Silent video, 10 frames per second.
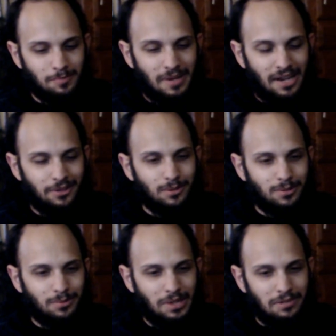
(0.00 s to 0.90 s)
is Matthew
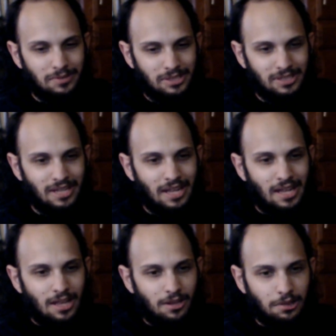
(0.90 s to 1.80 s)
the Raven
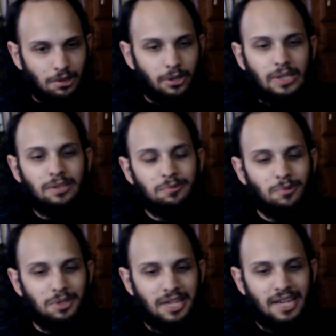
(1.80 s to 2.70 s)
looking
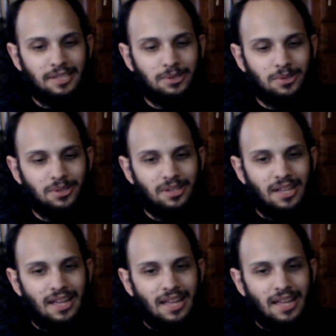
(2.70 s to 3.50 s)
for Daniel,